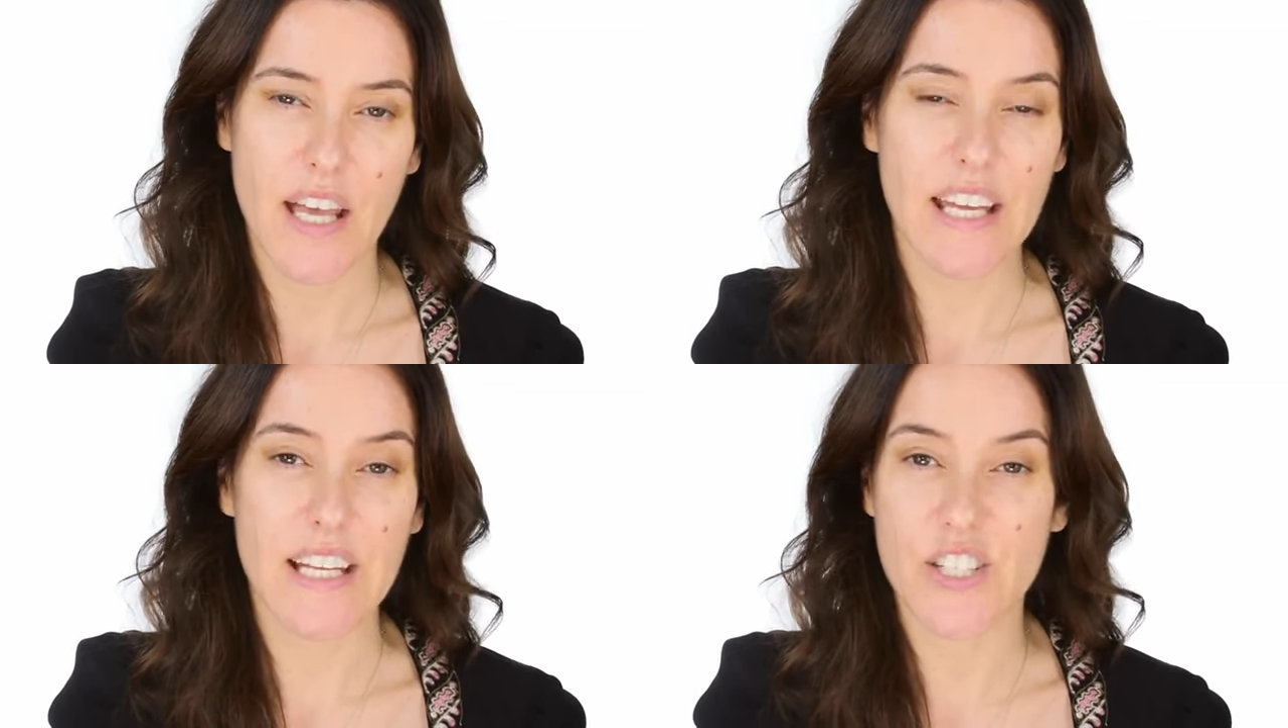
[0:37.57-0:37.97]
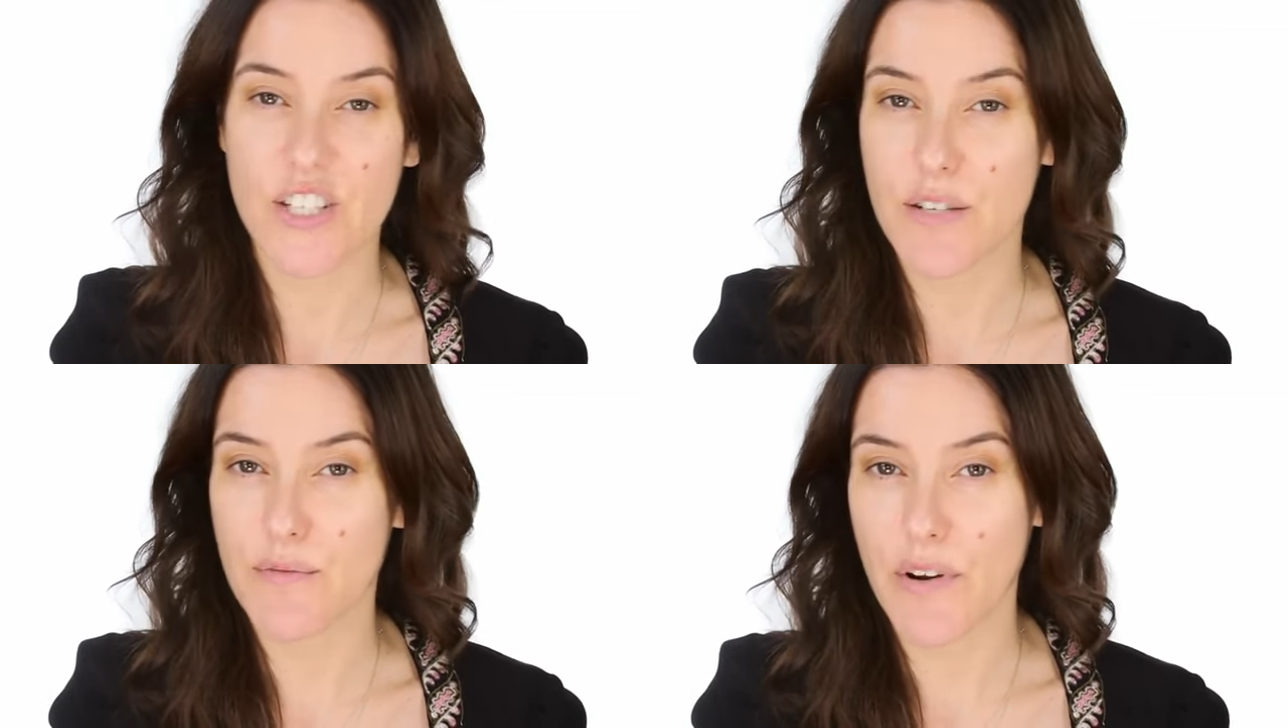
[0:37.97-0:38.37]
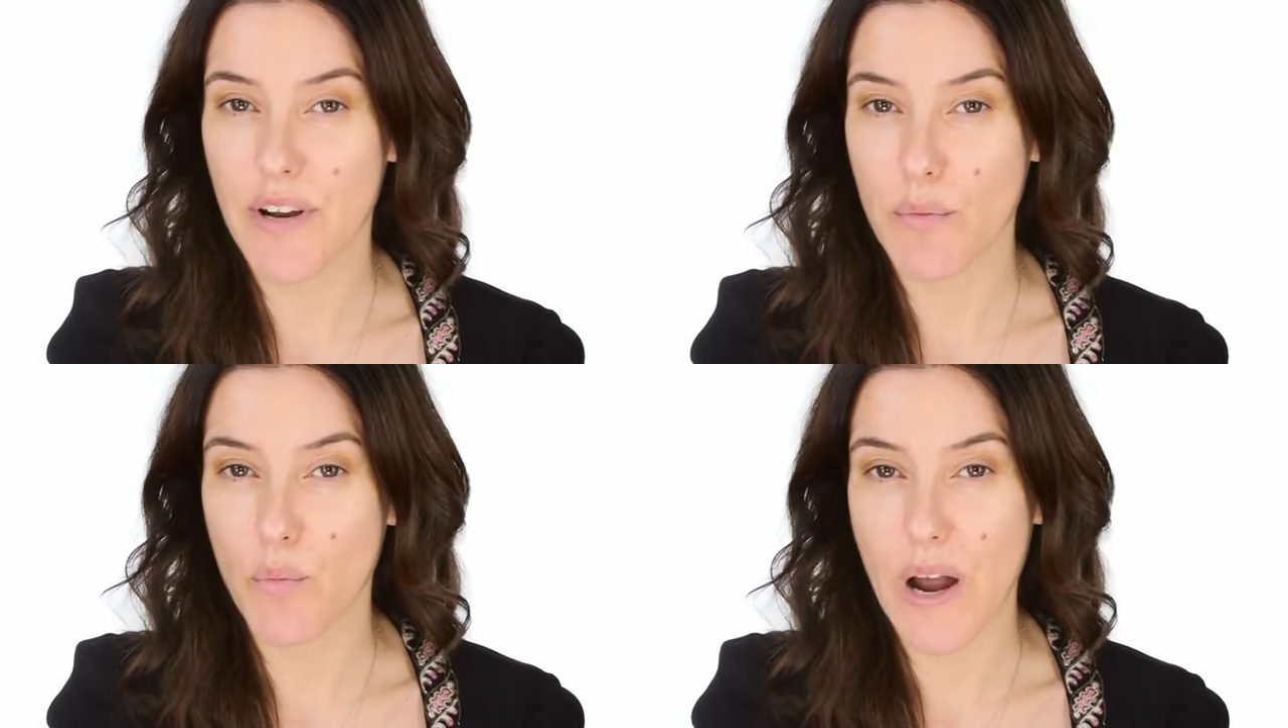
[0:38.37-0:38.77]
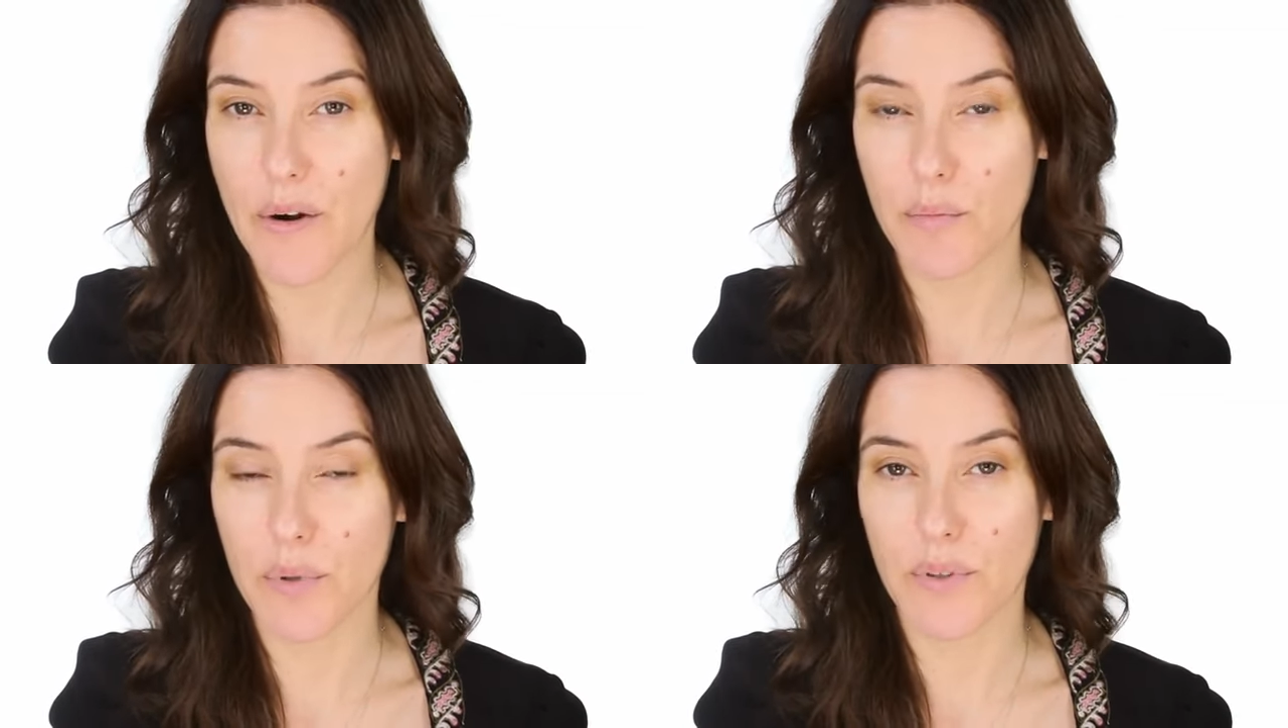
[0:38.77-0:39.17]
it is just a very
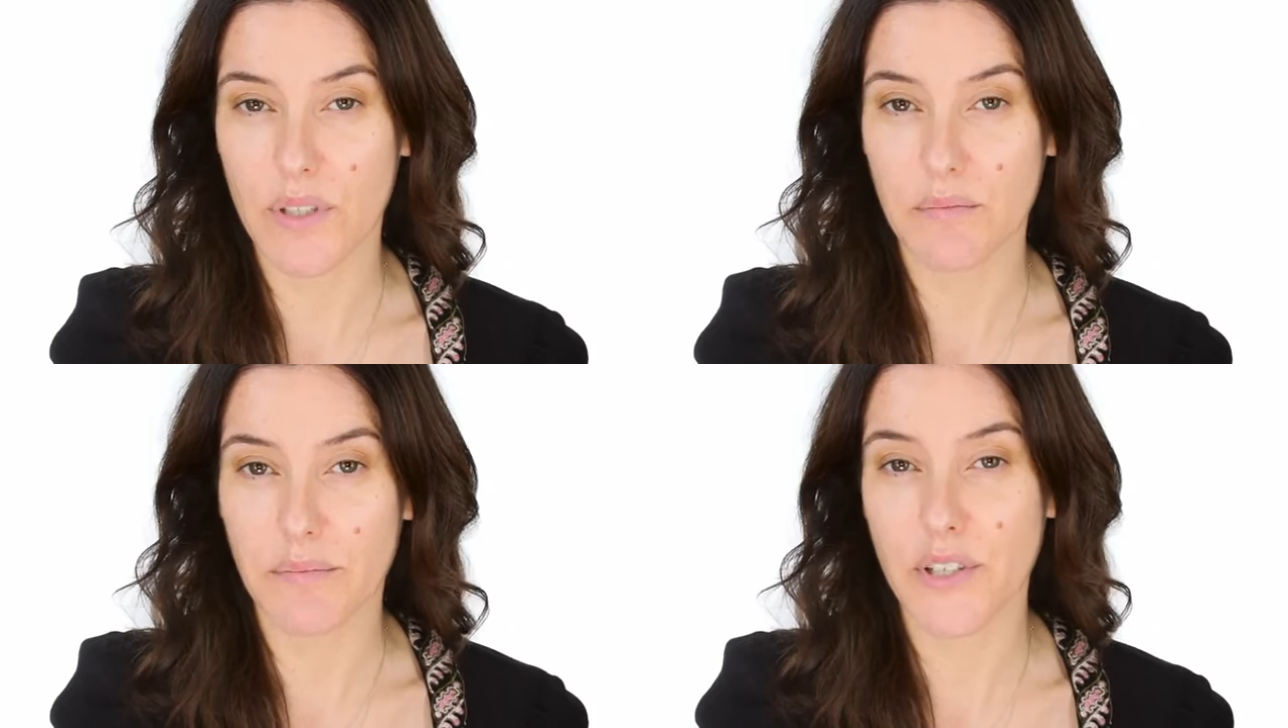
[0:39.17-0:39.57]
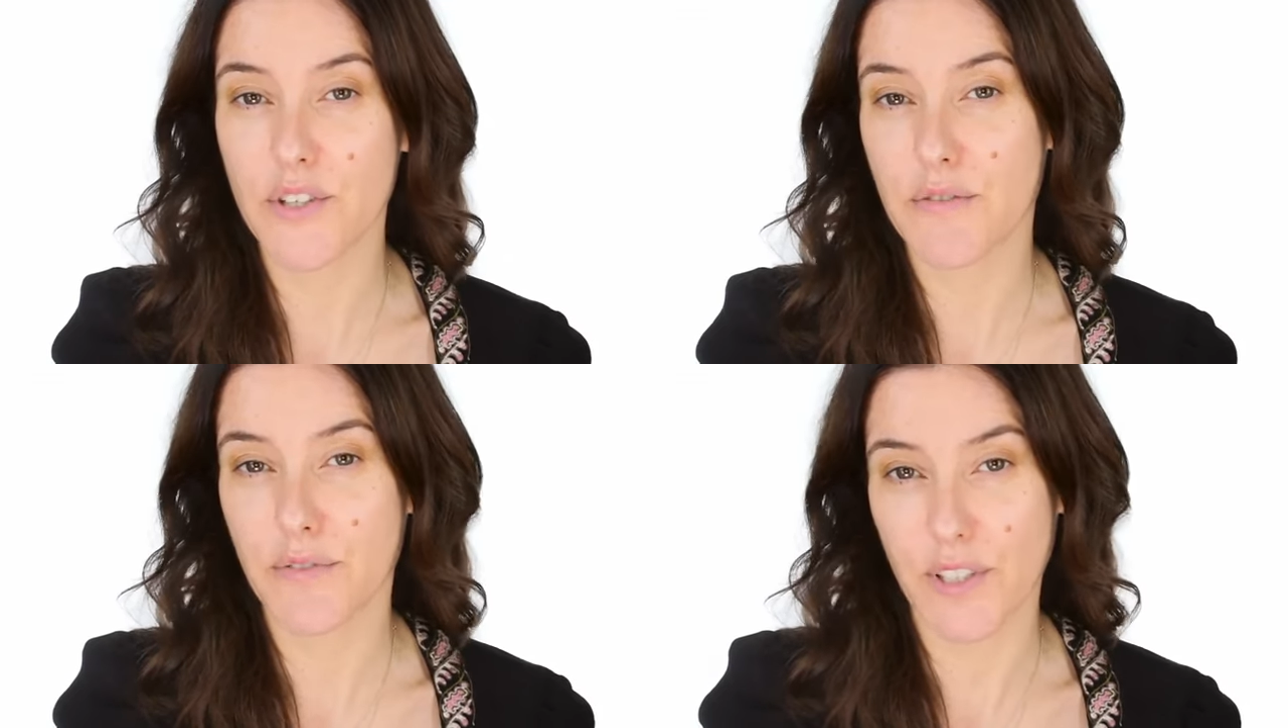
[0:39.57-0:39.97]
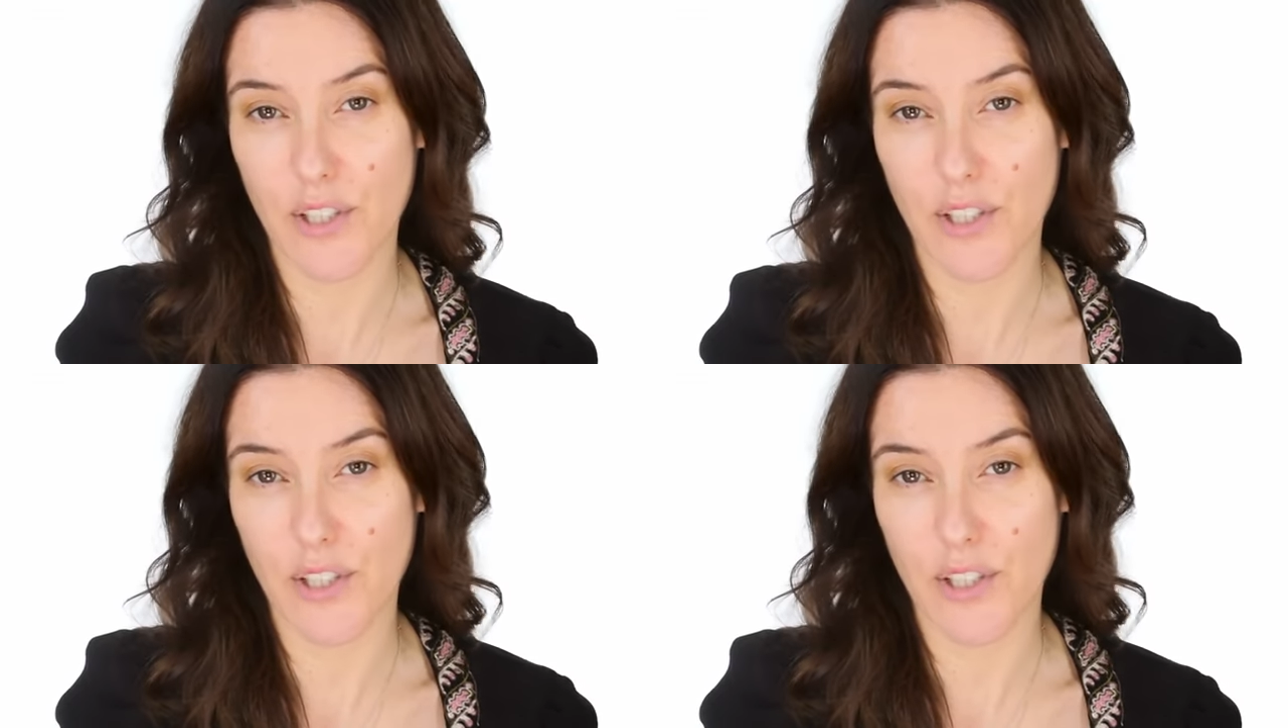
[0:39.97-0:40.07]
wearable and beautiful